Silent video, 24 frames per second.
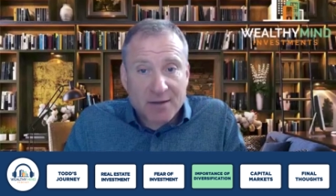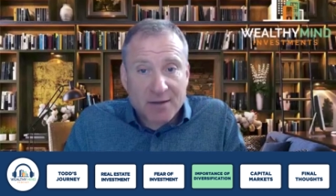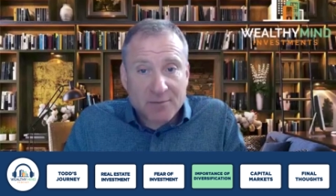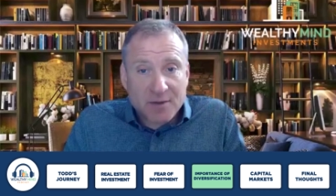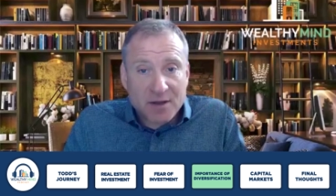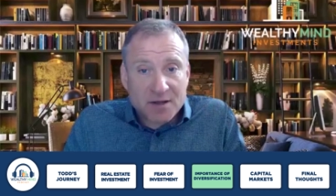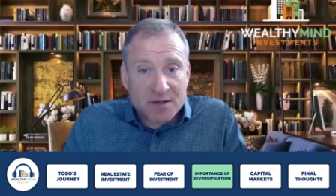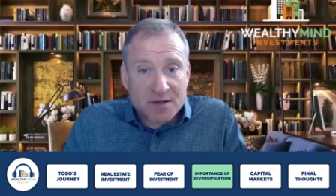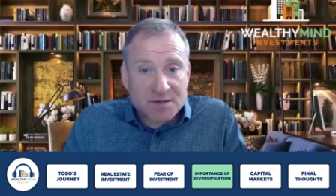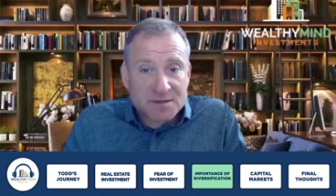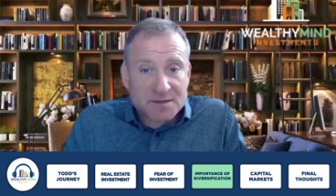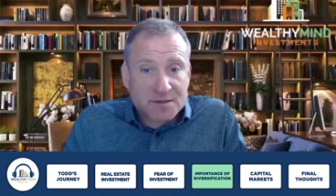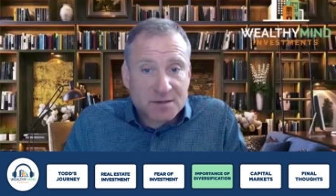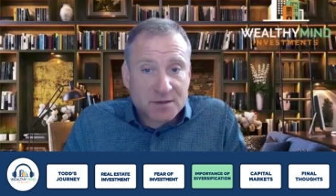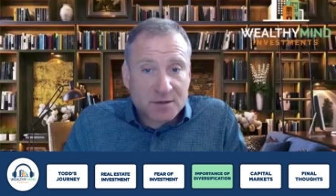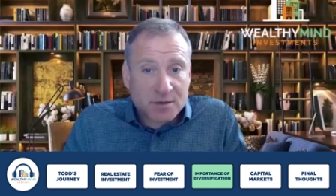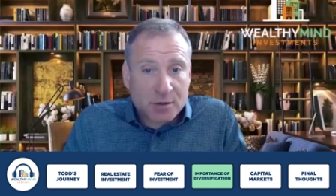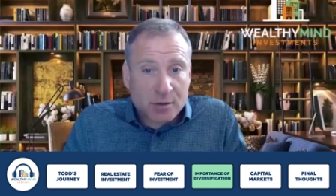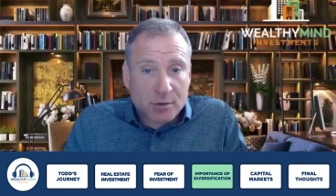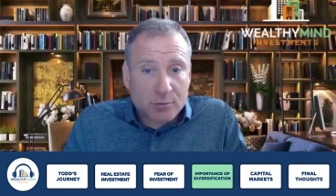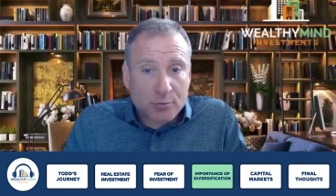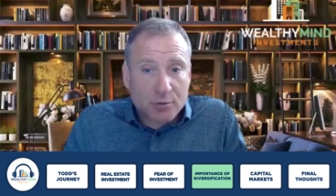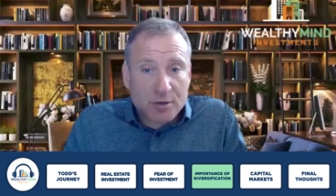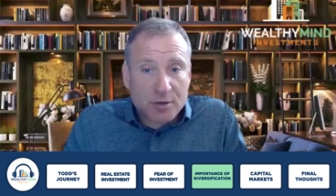Because you
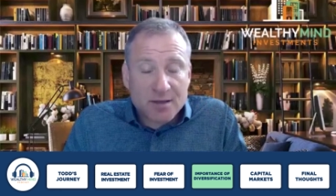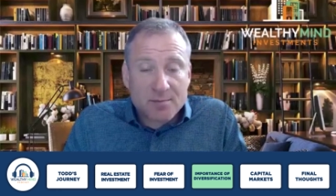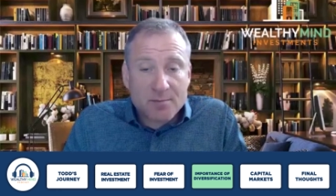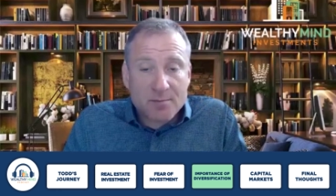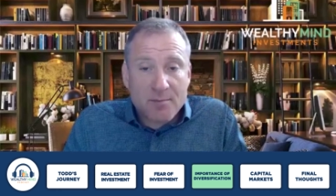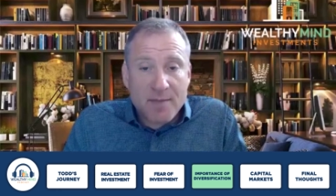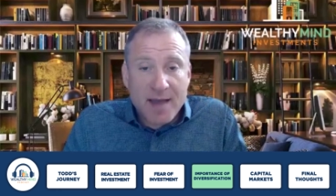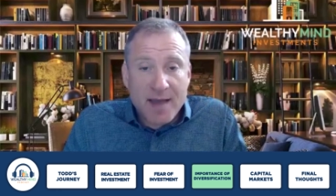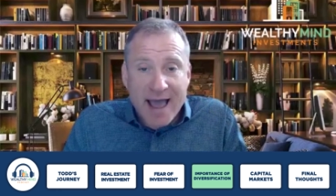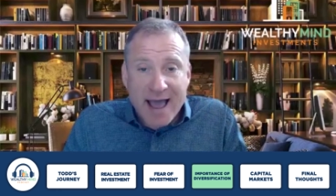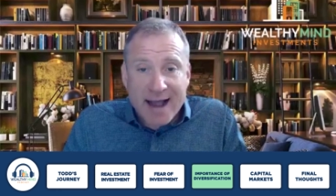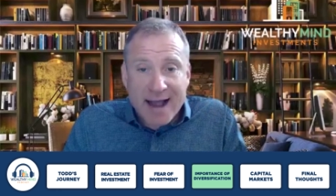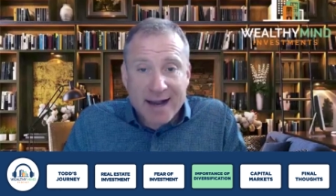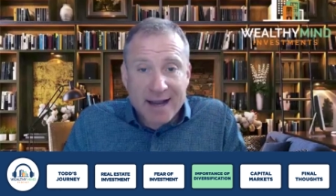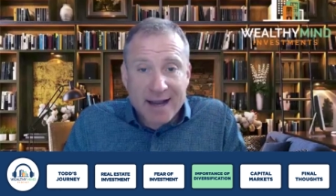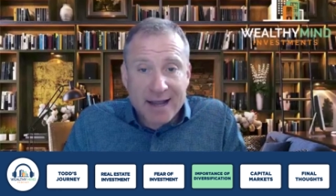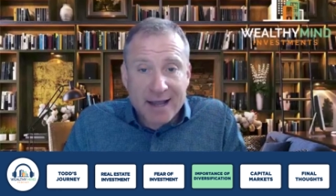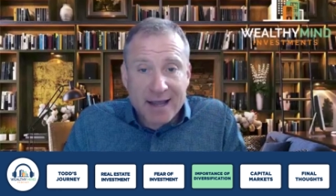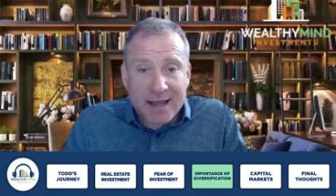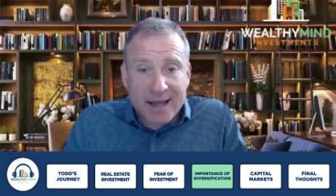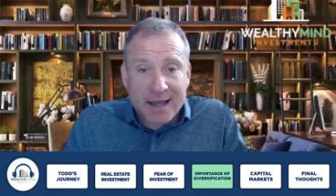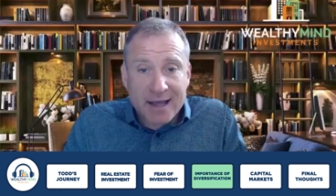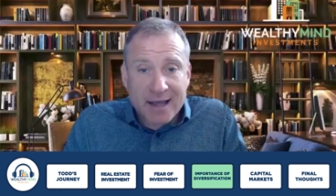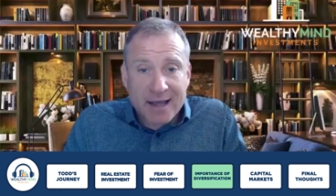know, looking back
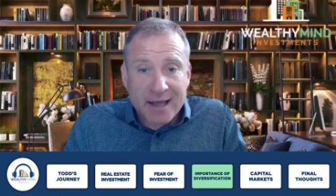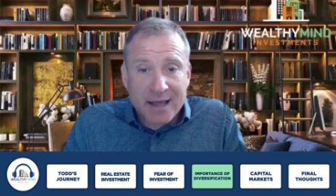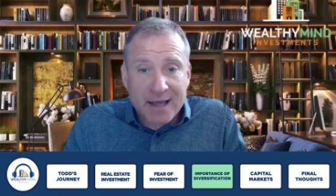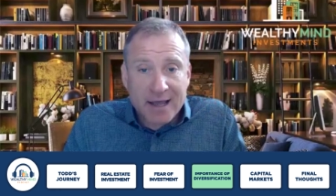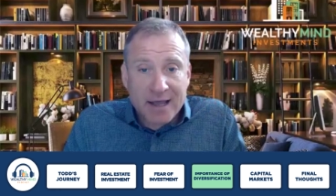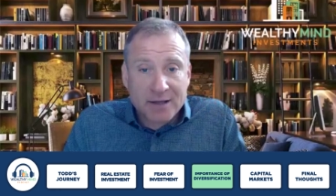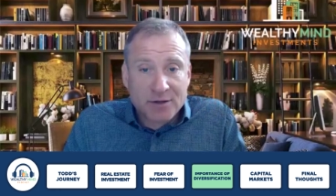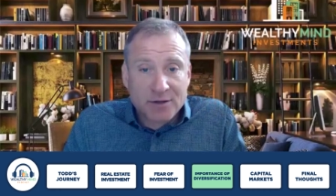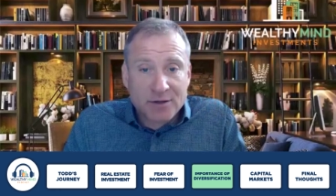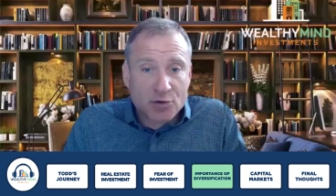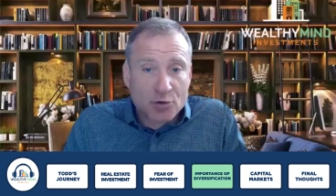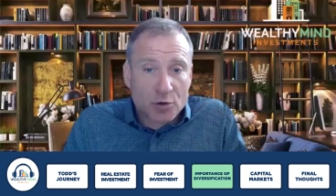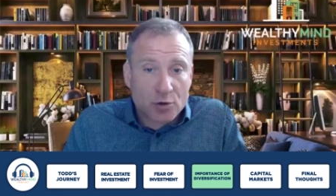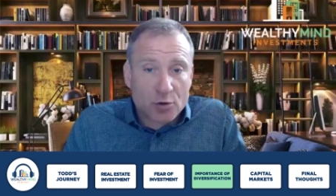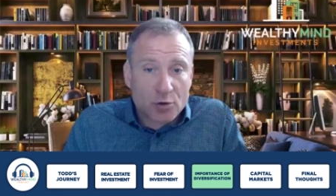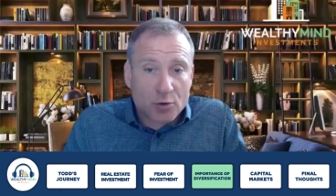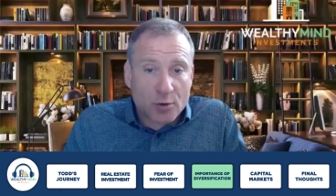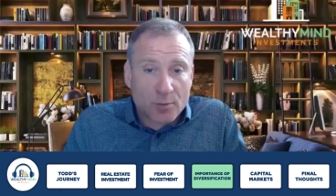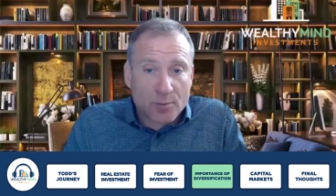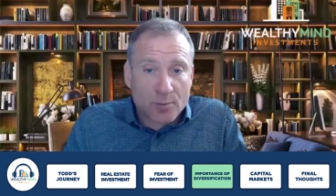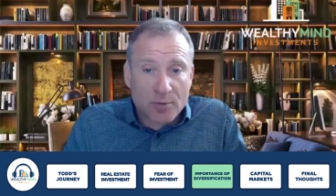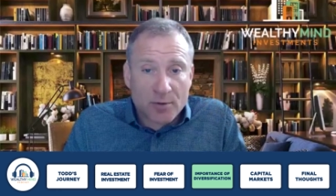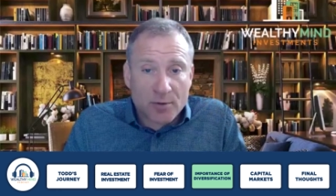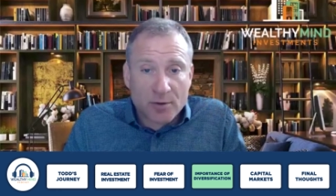uh, at your
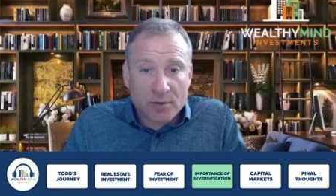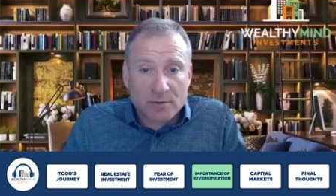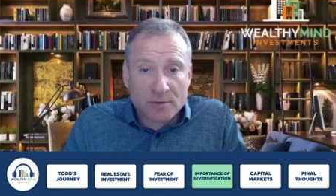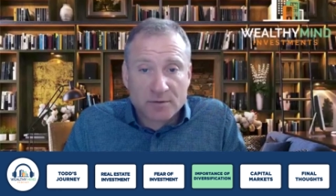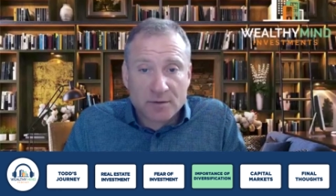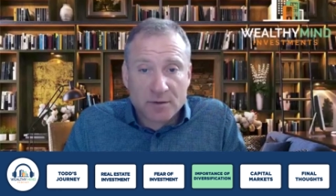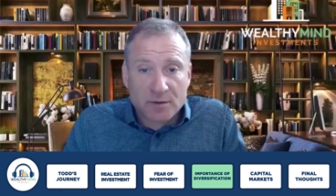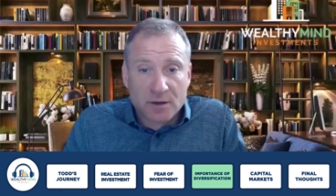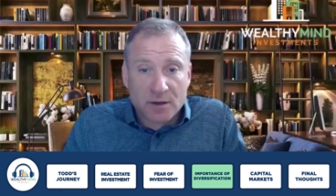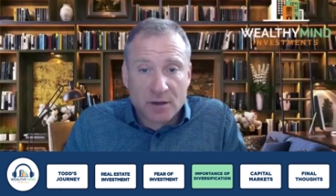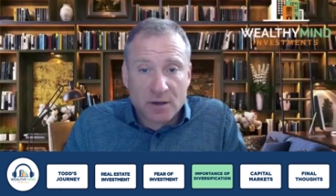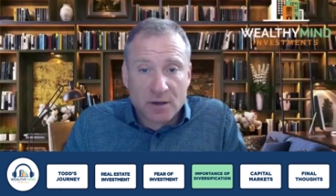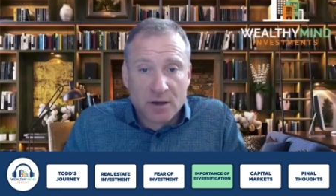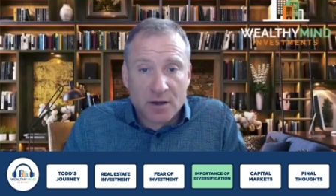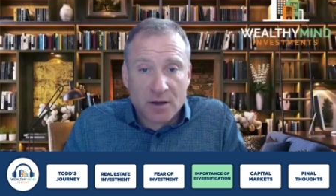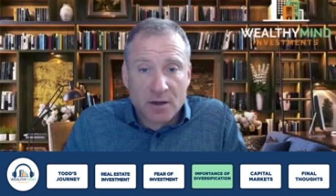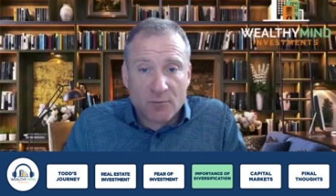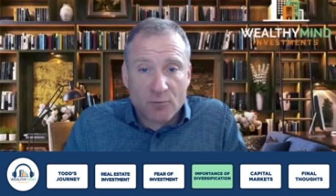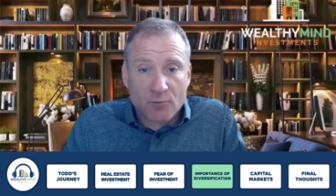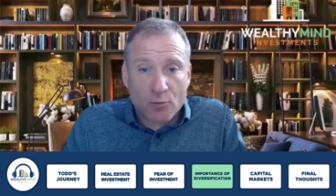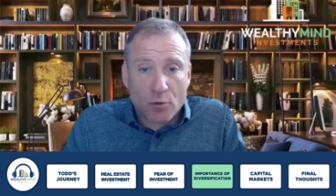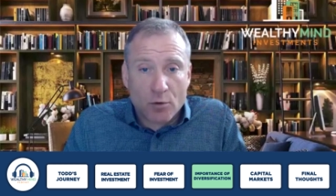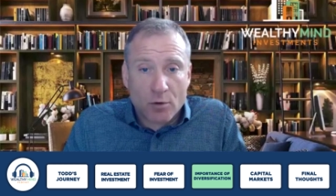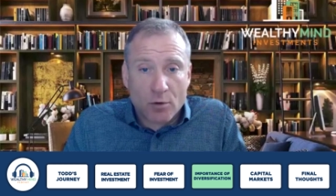corporate
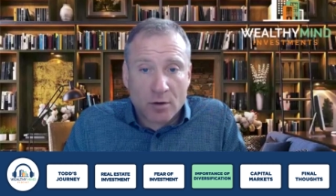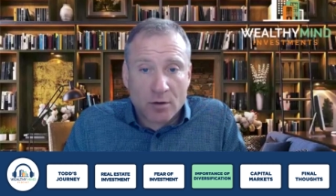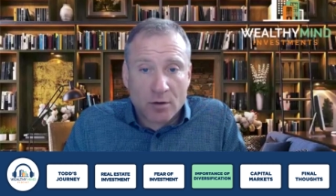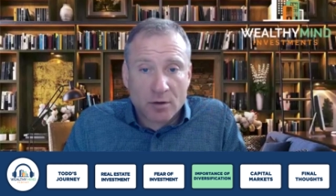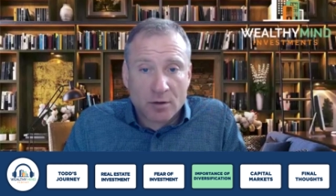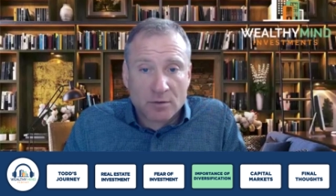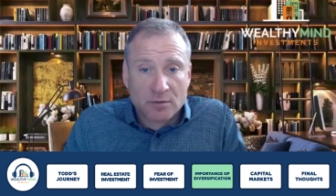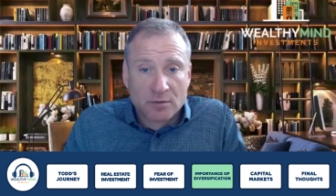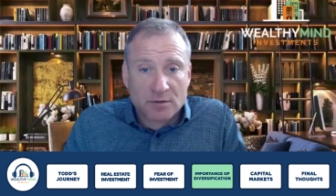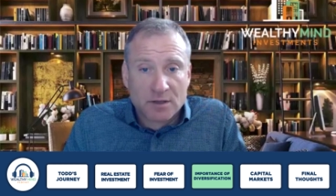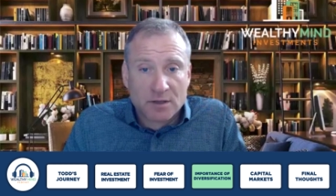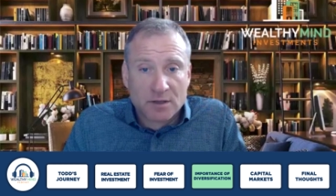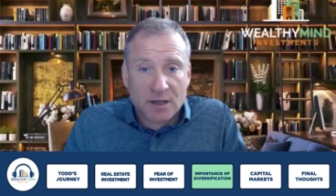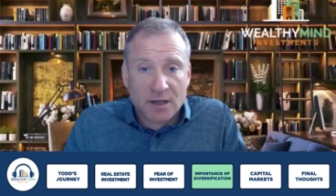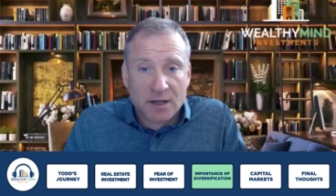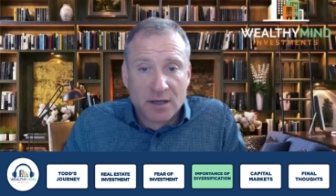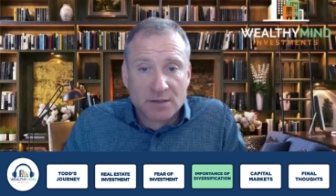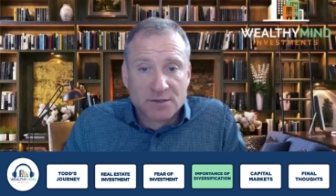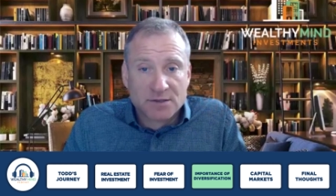uh, world